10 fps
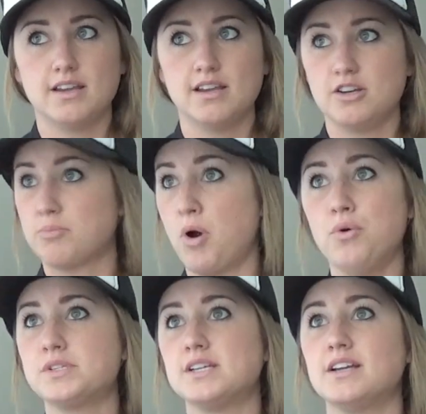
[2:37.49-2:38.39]
your
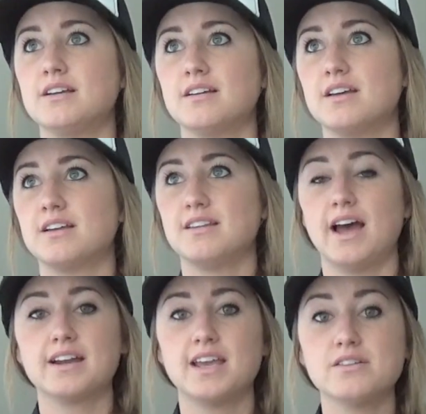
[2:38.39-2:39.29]
posing,
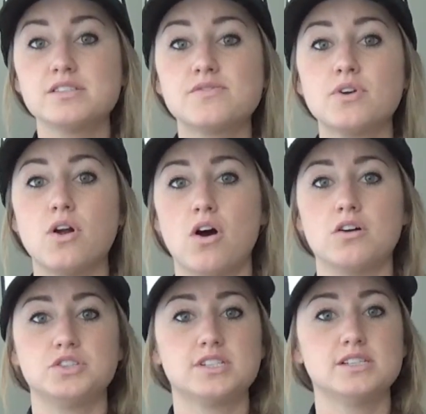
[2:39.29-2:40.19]
that counts for all
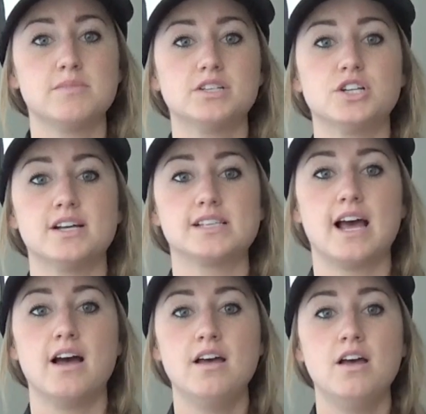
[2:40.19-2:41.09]
just as much as
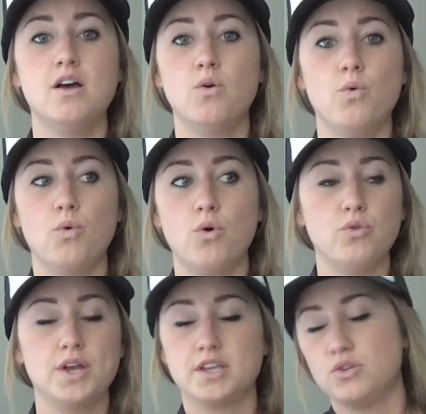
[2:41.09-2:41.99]

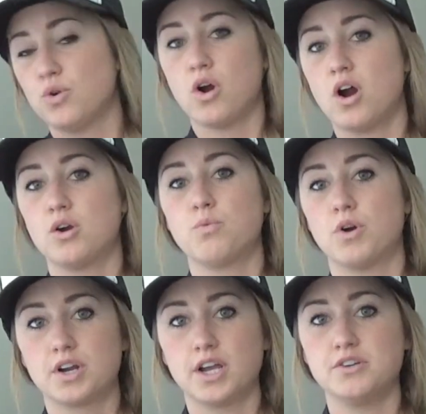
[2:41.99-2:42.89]
like your hard
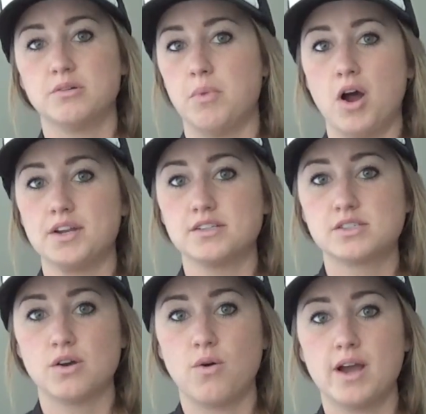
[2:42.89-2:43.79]
work and your body.
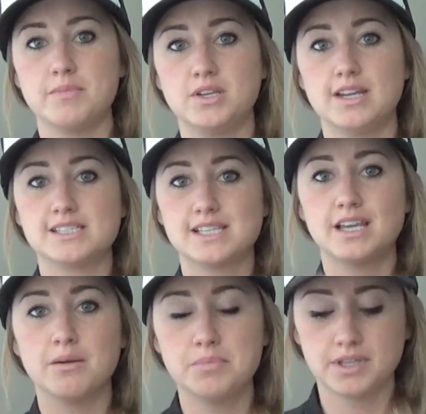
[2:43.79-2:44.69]
So I mean, it's the
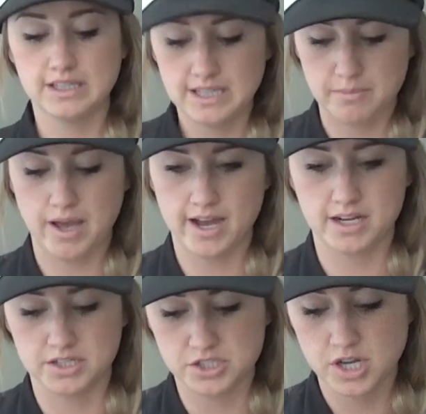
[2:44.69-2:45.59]
complete
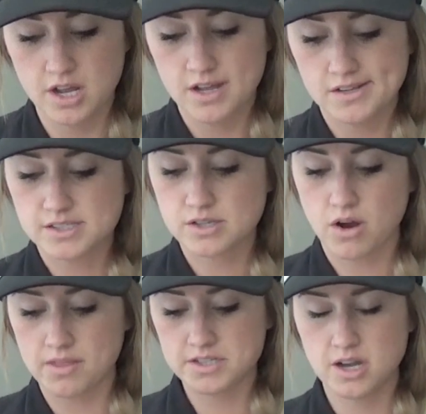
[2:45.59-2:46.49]
package. So
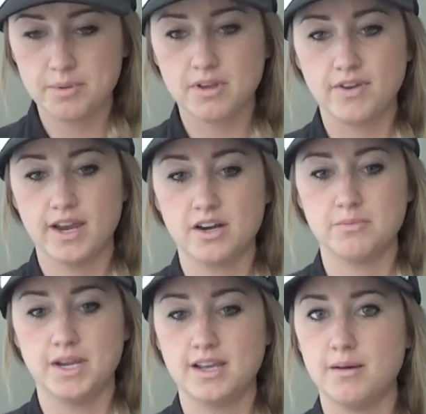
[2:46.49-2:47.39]
on the topic of hair and
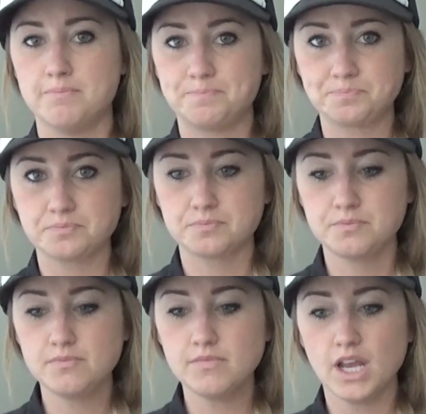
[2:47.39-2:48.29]
makeup,
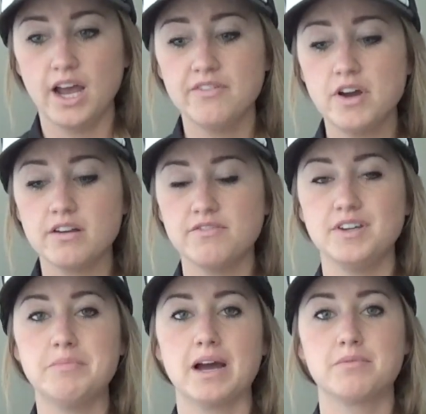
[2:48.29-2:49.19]
I have gotten
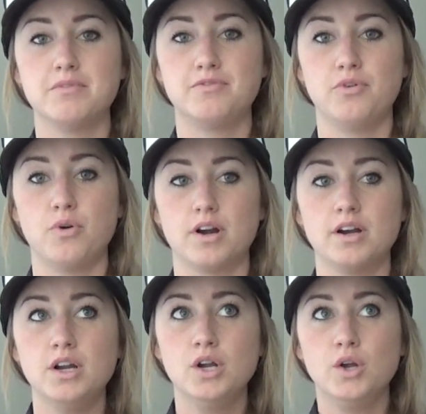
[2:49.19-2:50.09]
feedback before
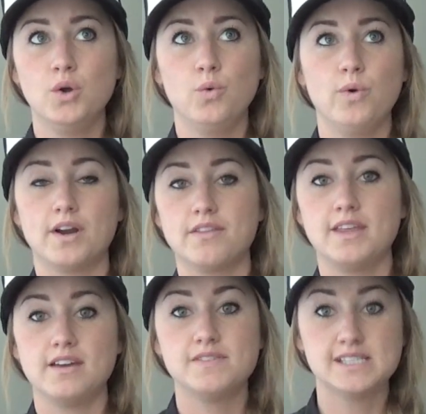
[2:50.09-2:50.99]
where
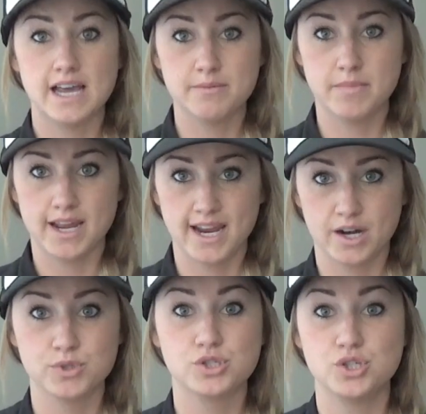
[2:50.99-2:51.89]
they've said my hair
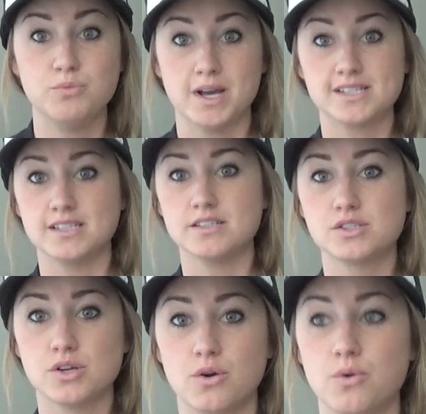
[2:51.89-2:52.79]
was too messy.
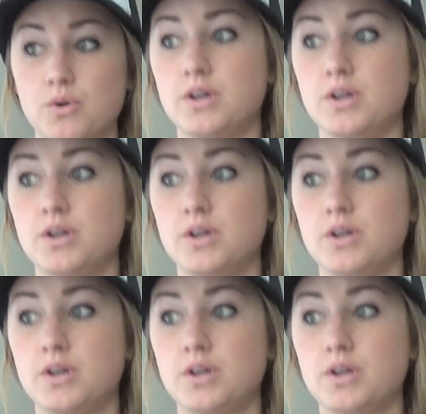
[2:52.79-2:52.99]
So